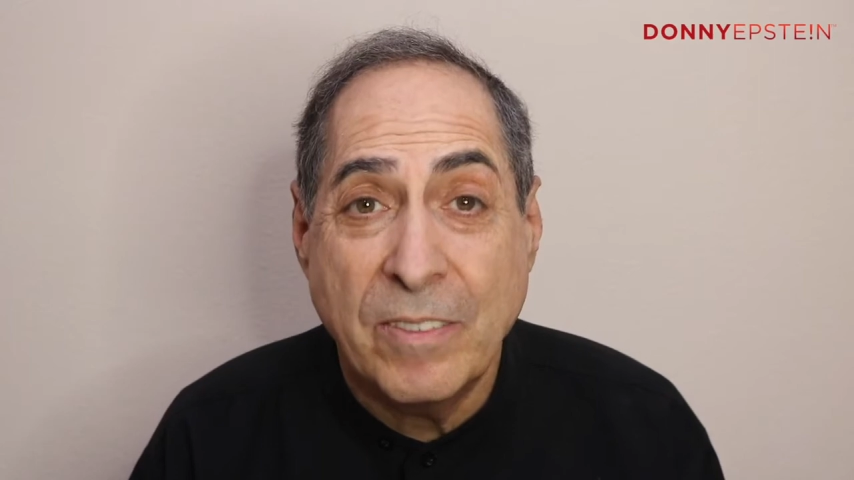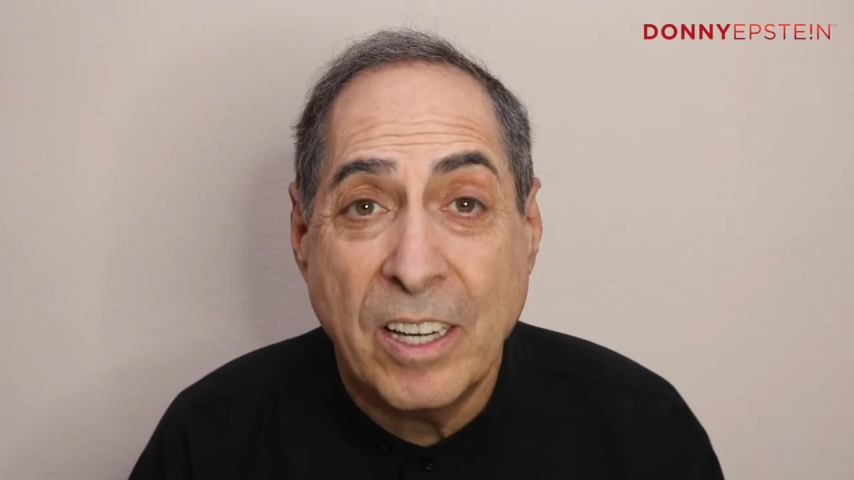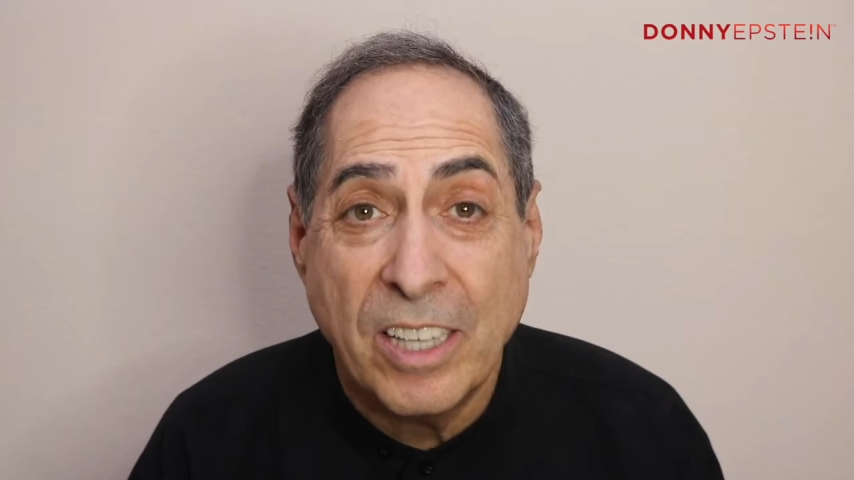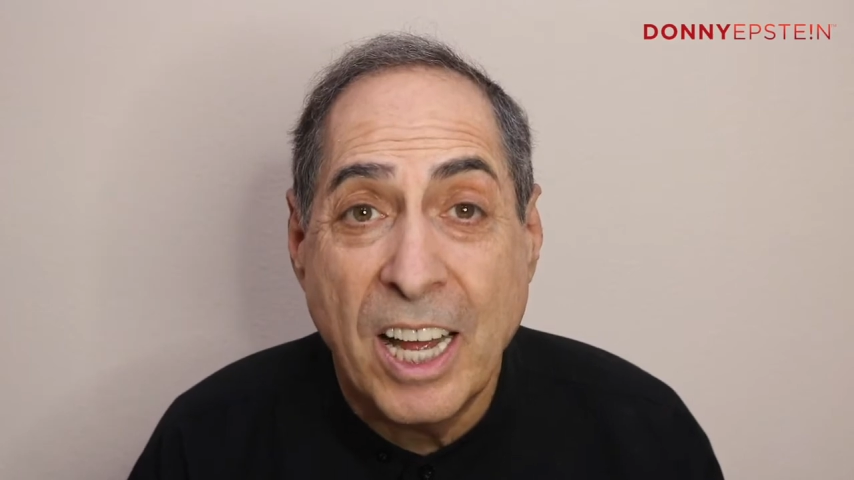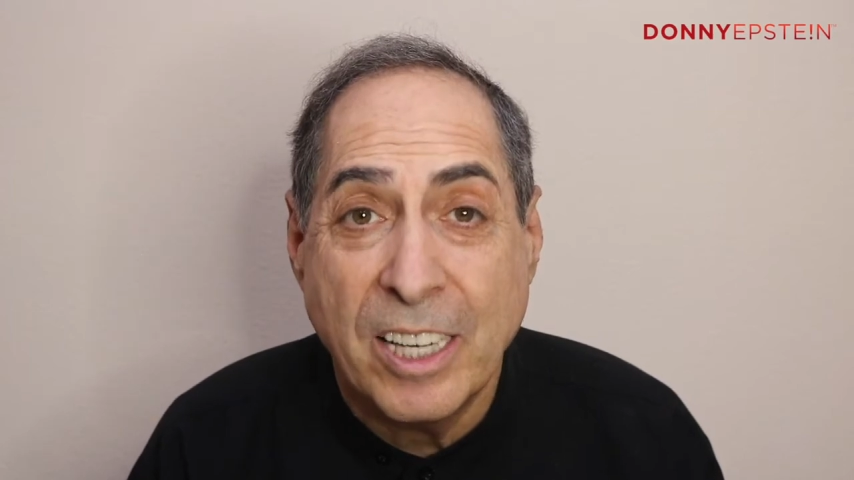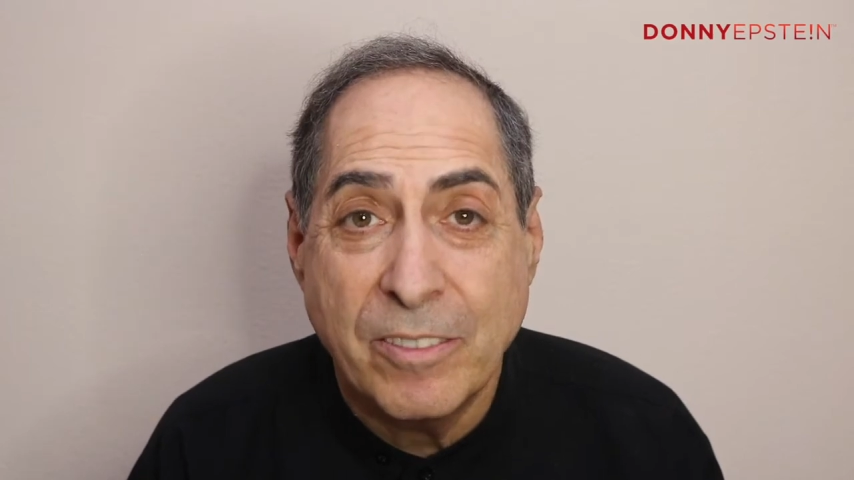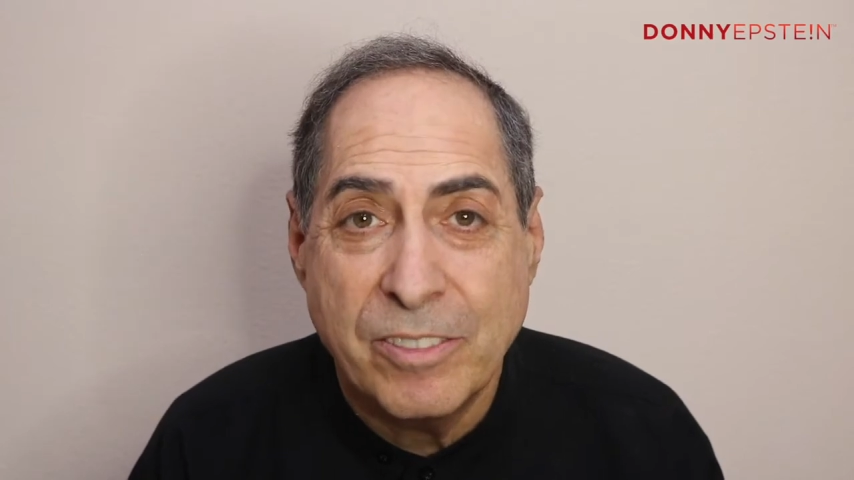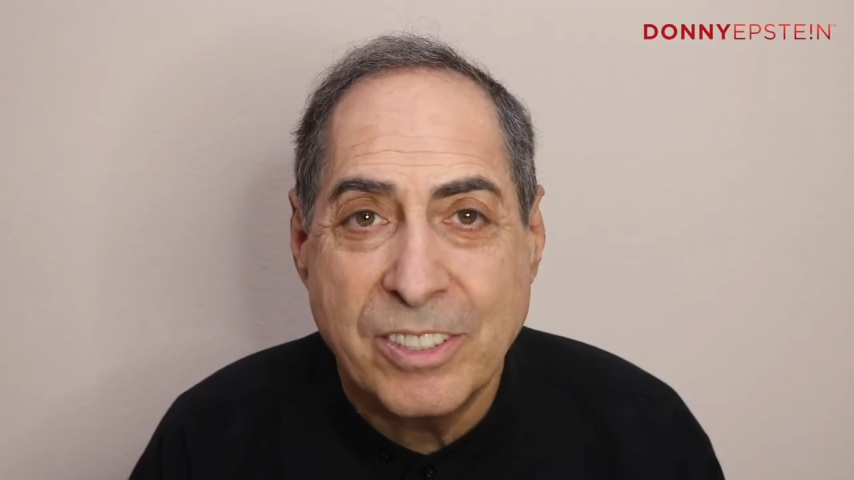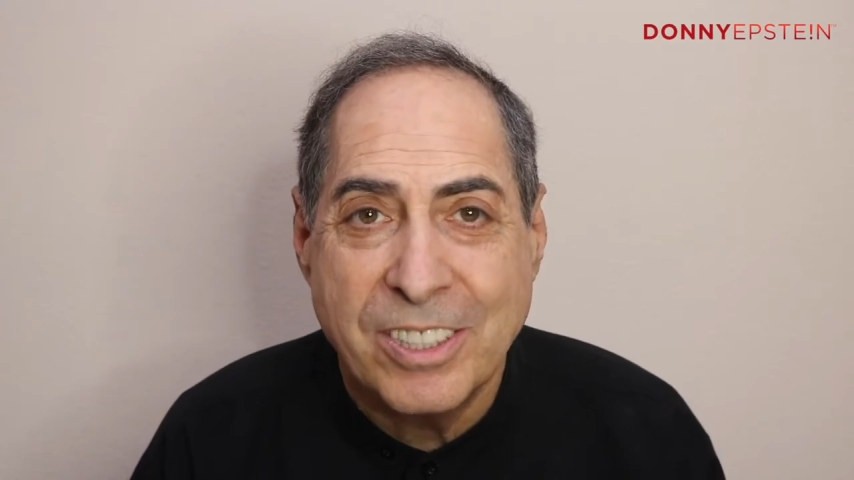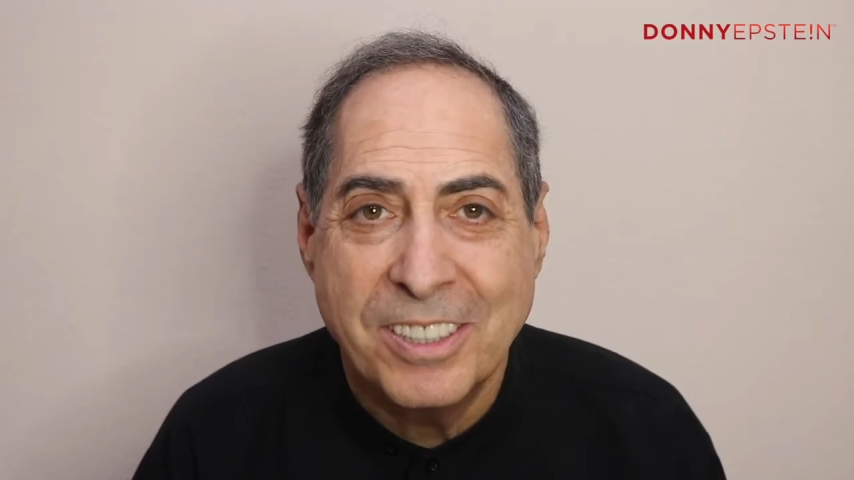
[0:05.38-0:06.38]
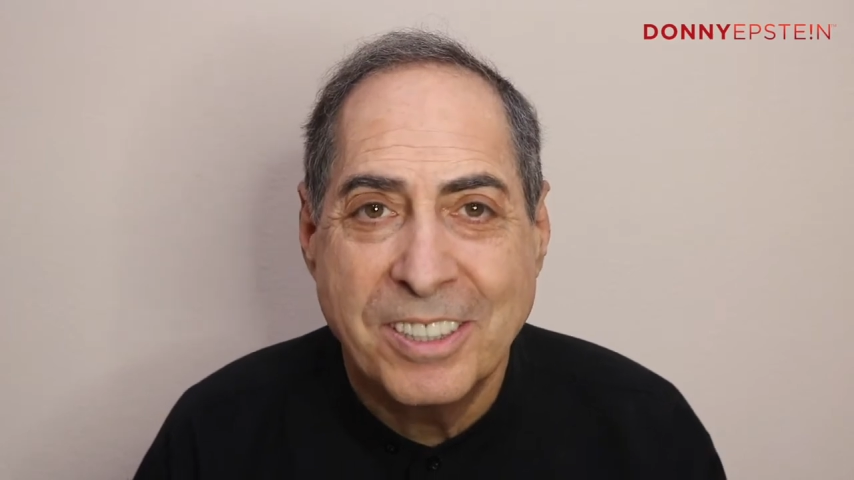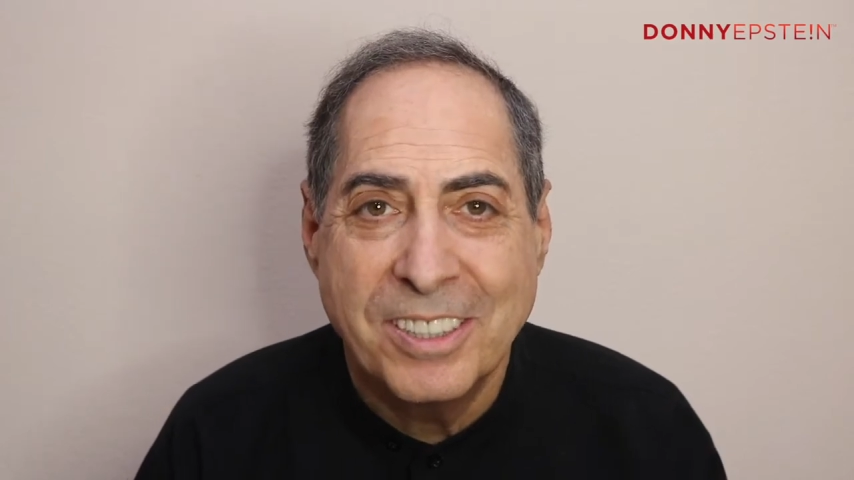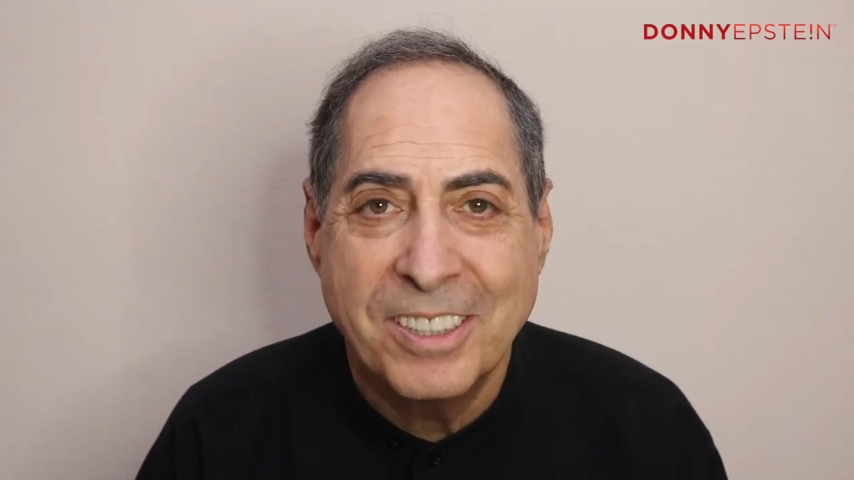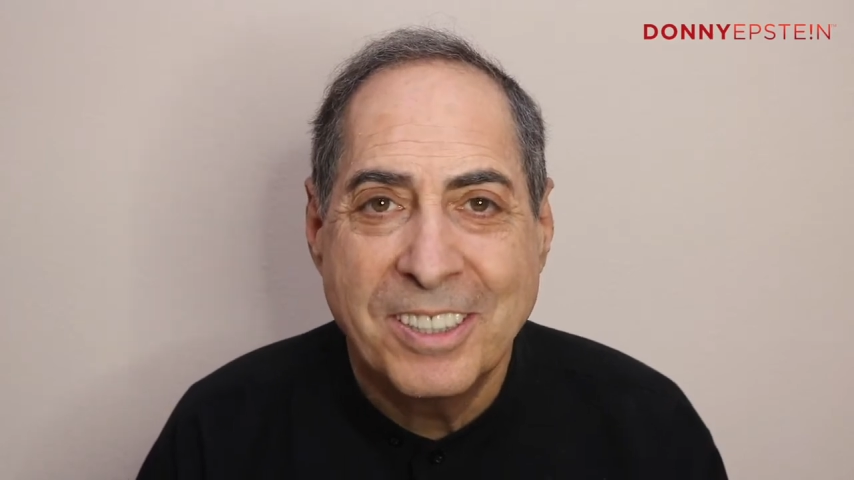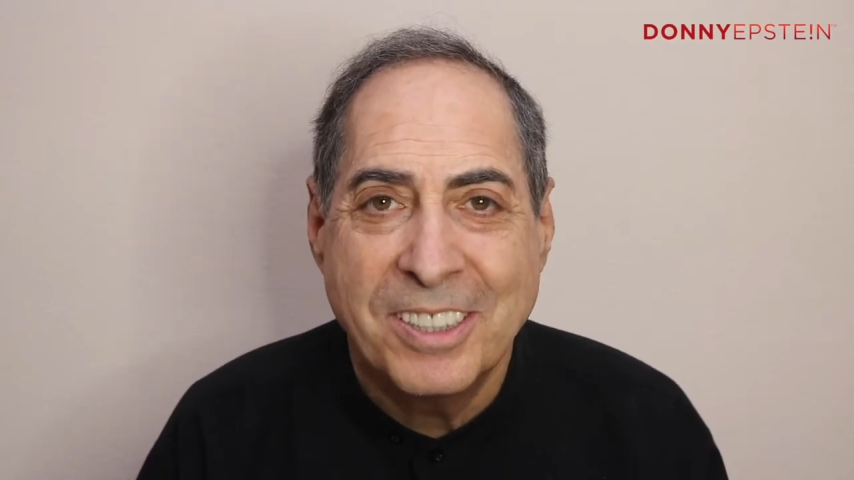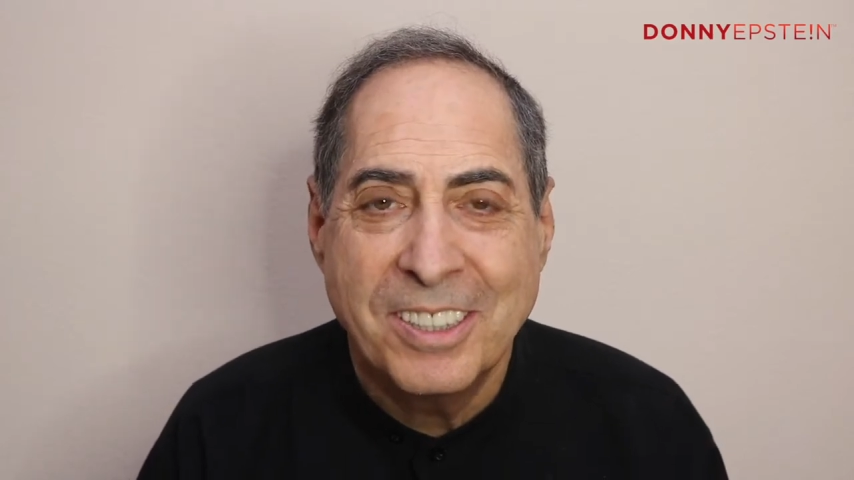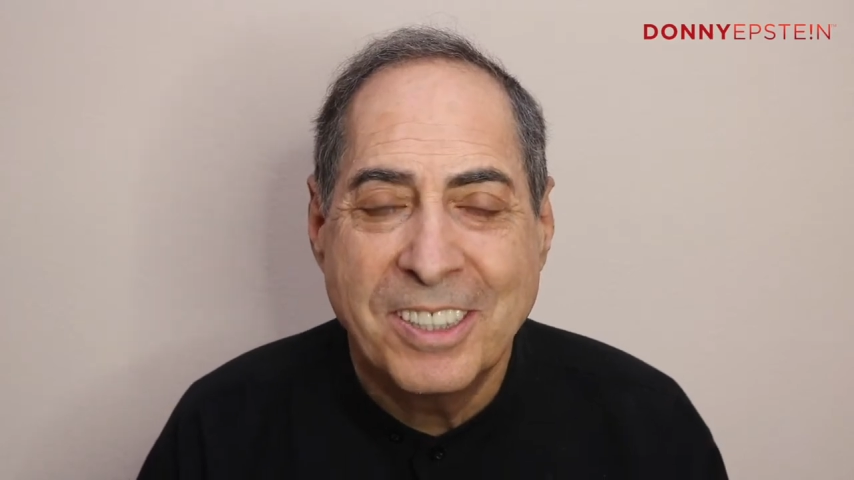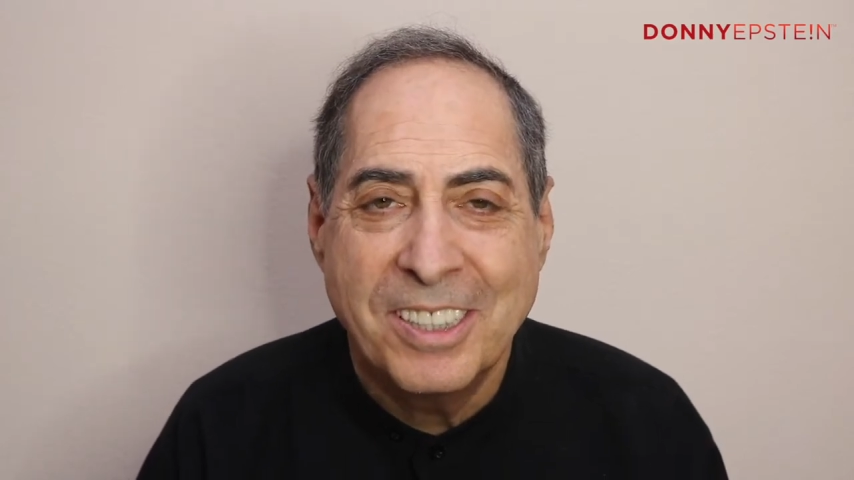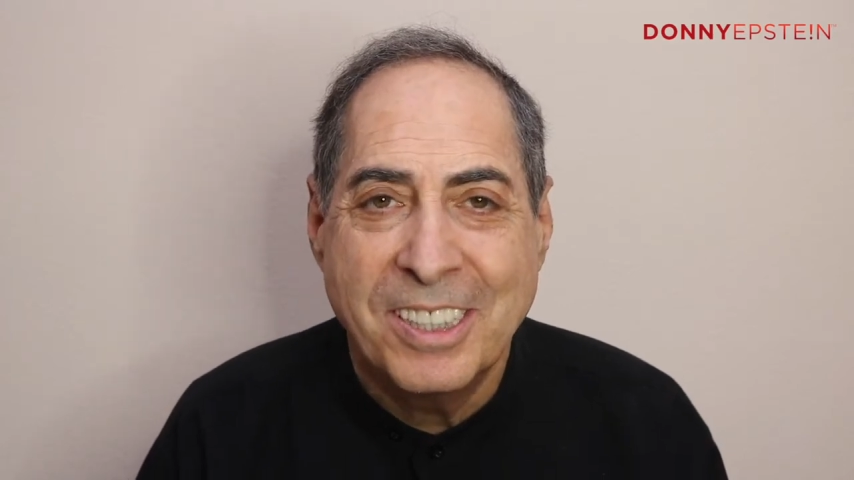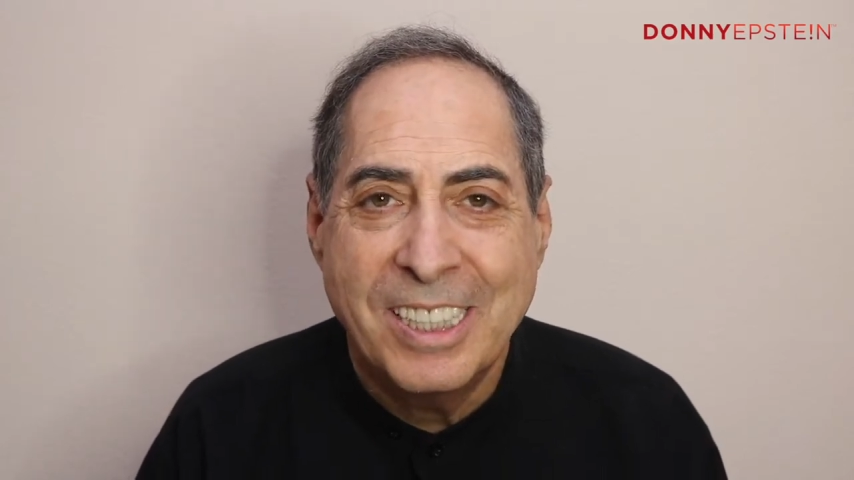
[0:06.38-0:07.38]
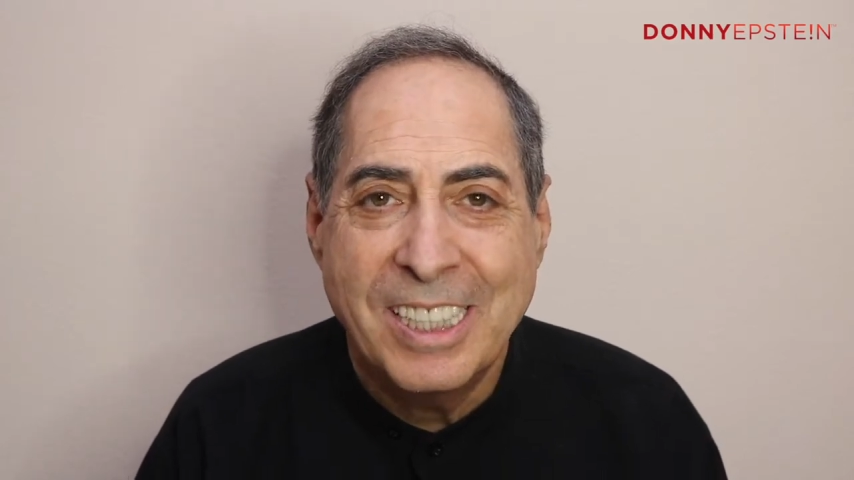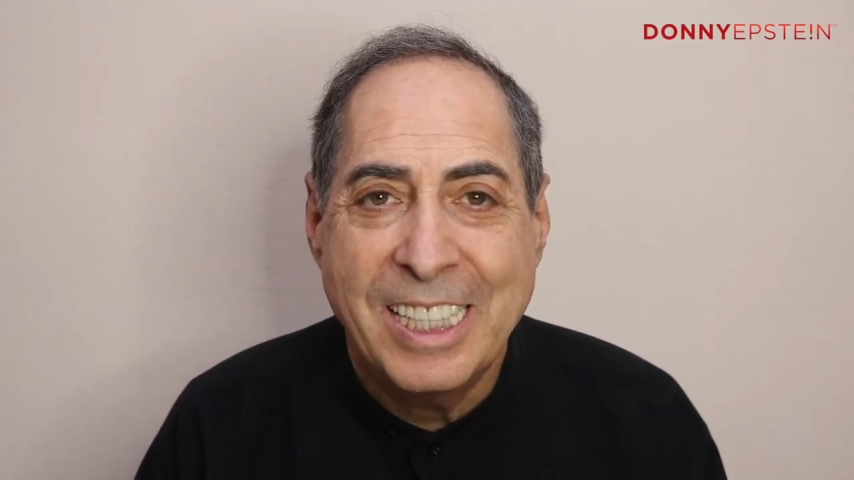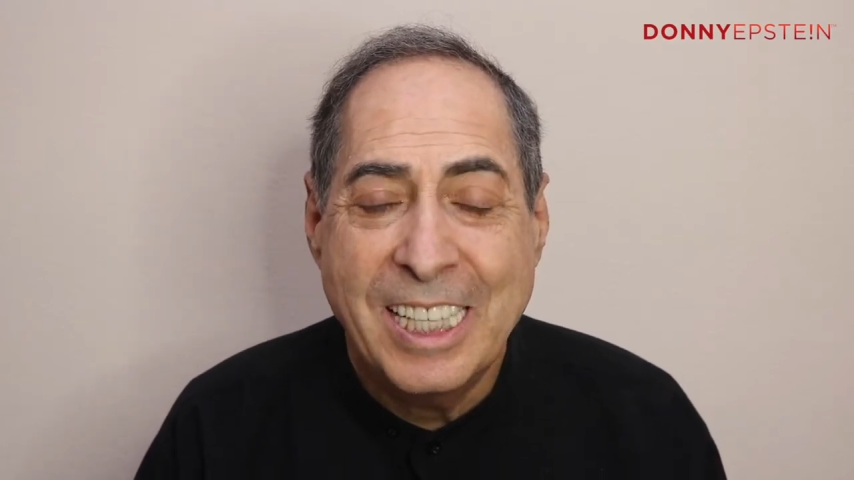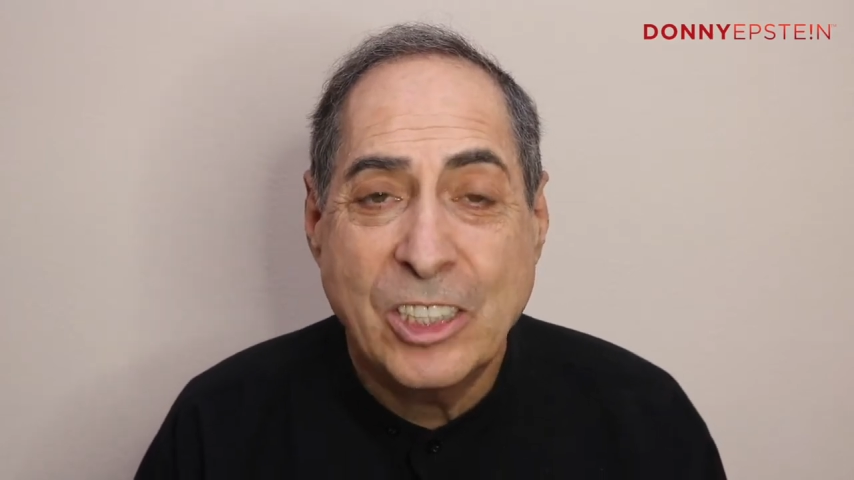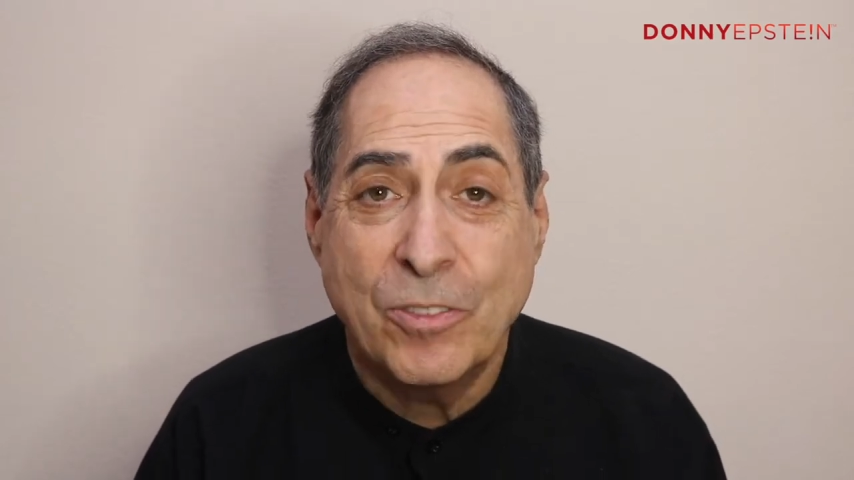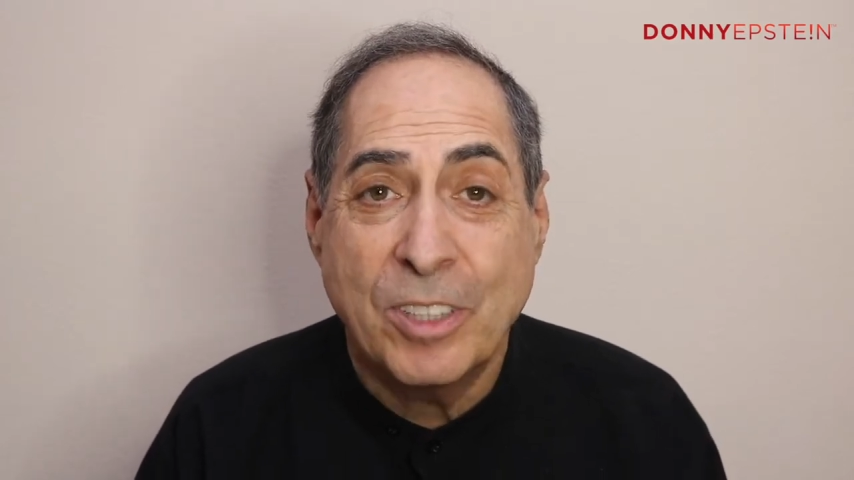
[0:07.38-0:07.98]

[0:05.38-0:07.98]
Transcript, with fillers: our lives is in